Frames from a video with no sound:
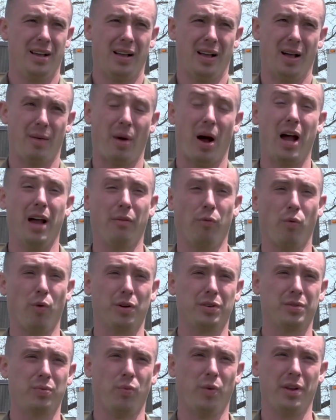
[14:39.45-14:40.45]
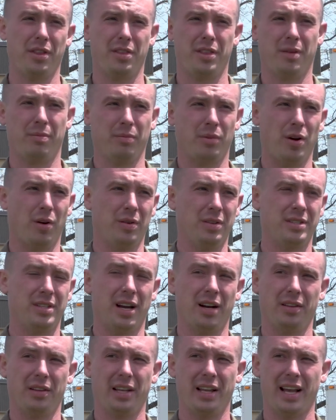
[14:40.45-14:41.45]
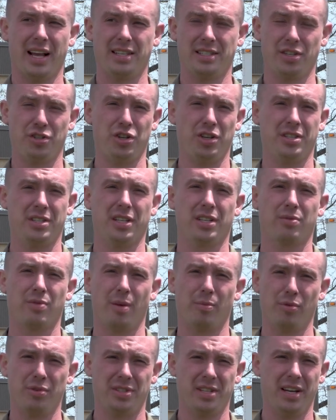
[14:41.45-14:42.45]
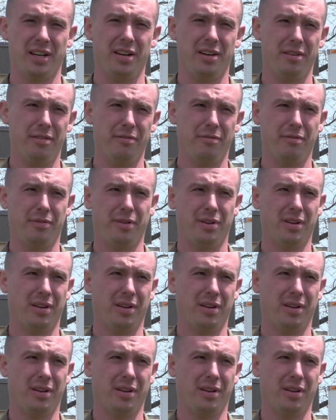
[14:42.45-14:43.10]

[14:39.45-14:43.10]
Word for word: I have worked with them coincidentally as a G6 representative,